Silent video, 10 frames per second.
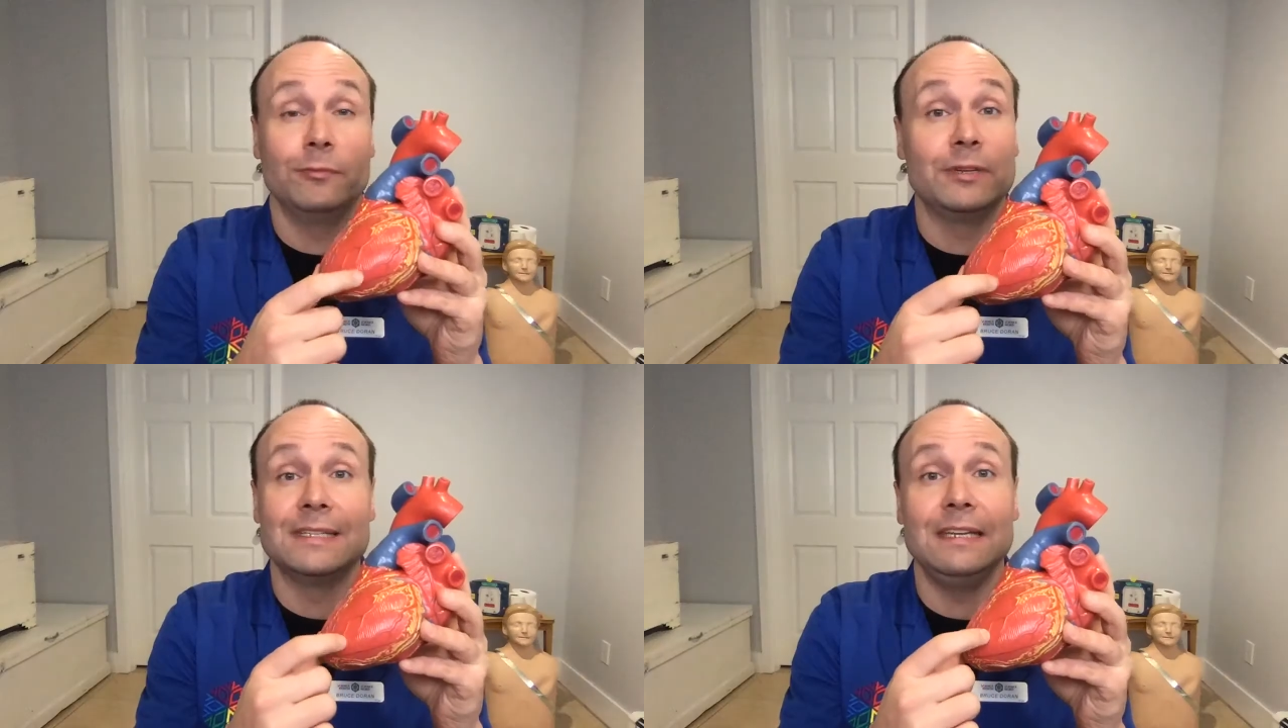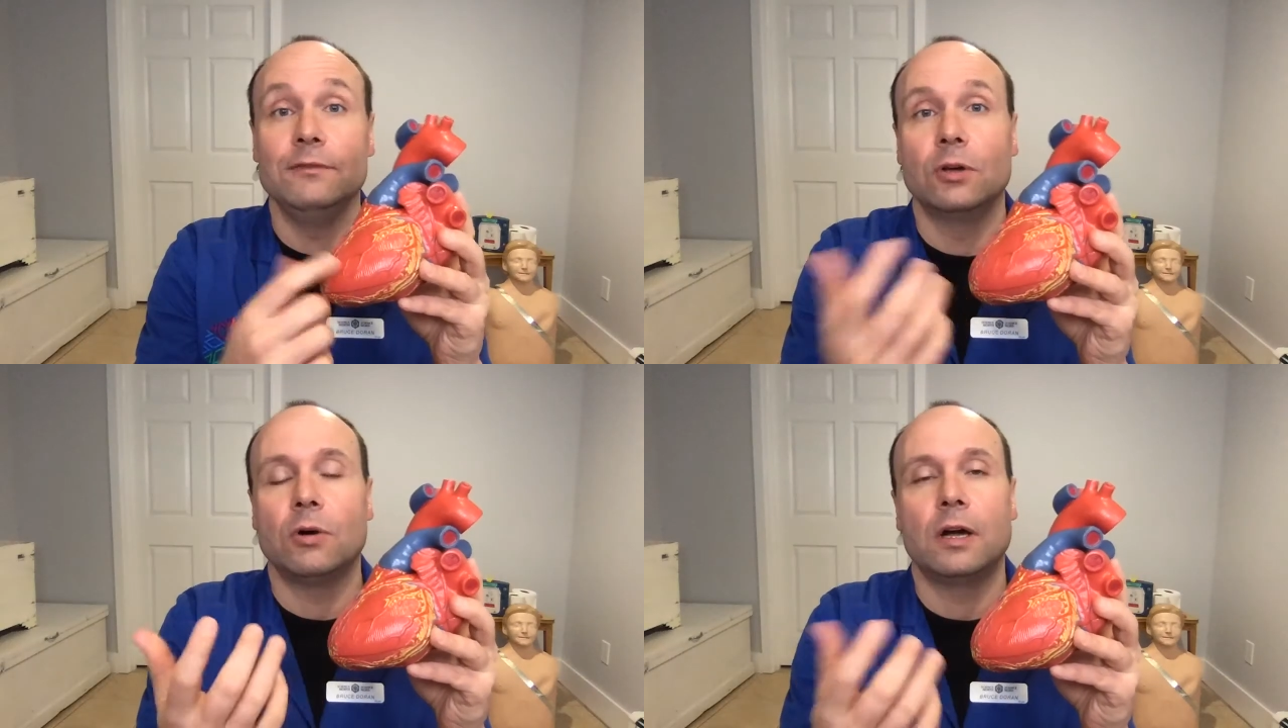receive
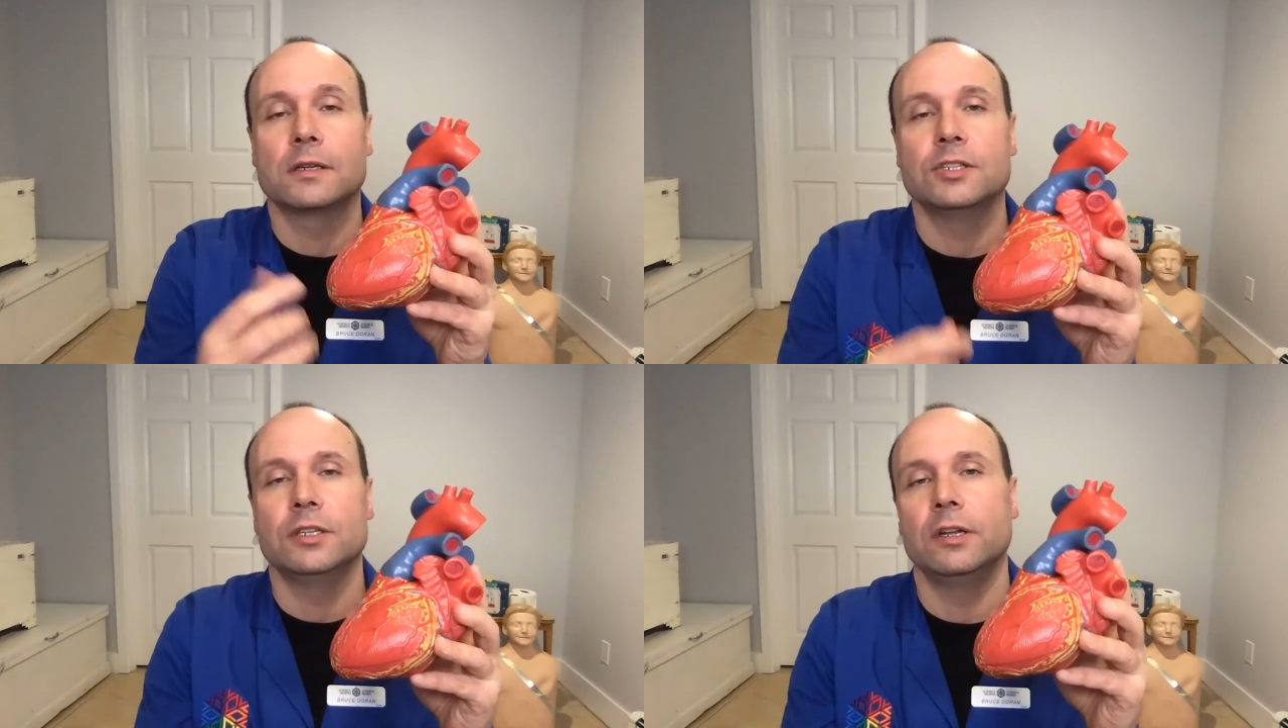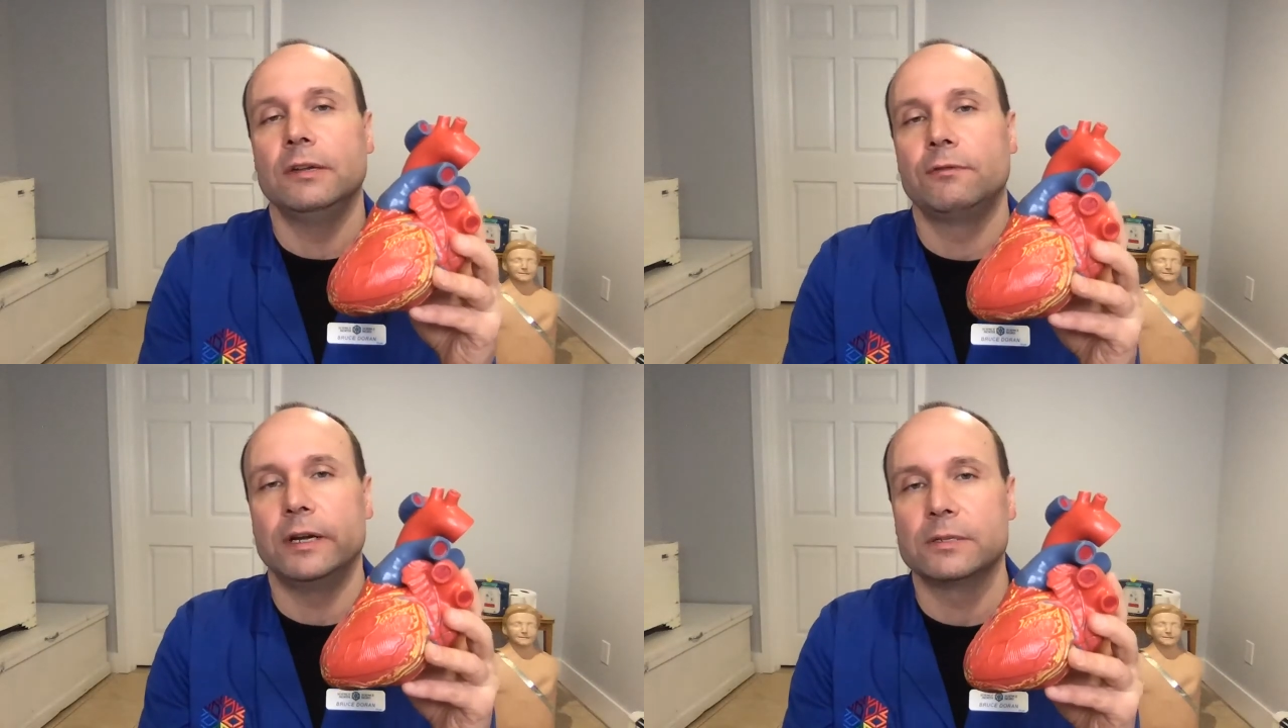no oxygen
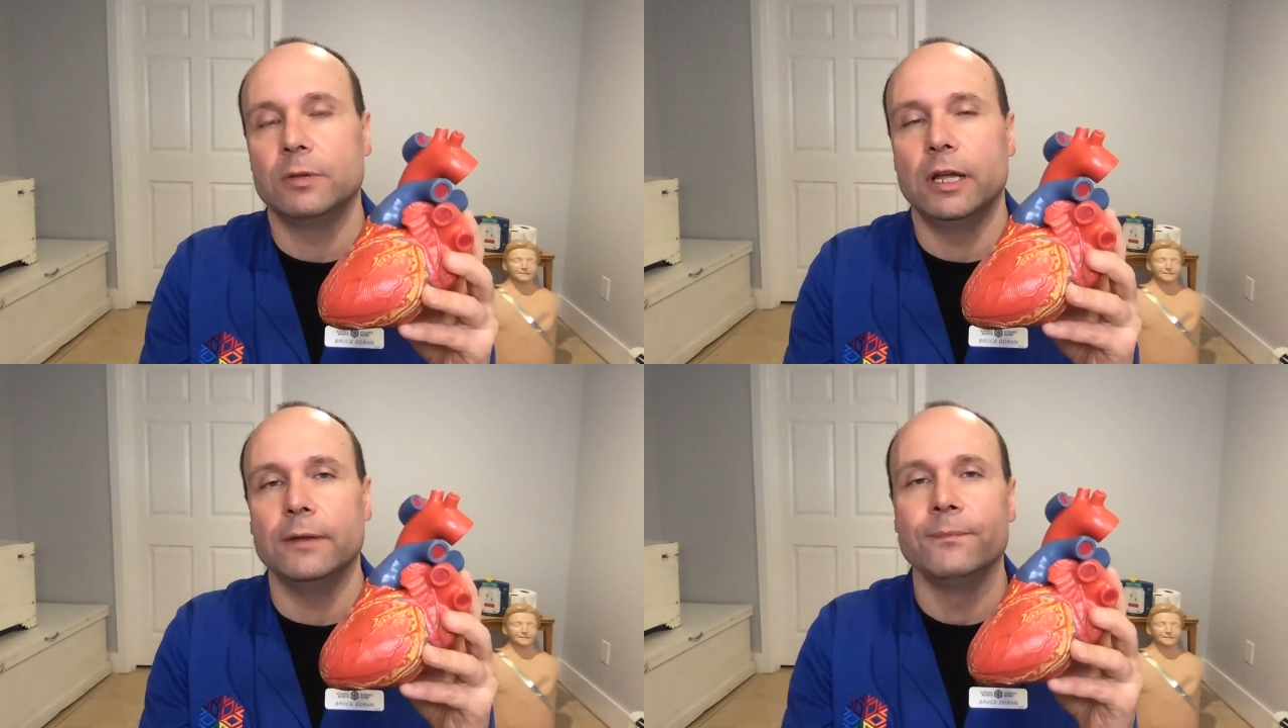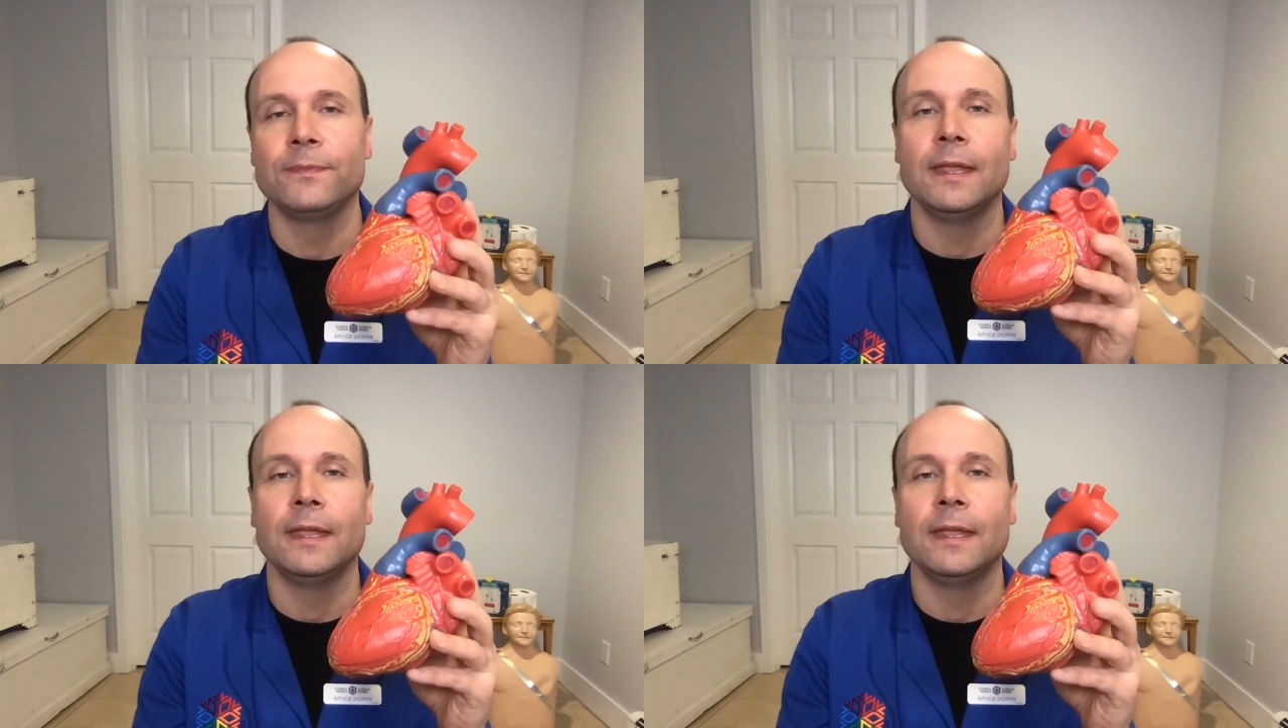and fresh blood.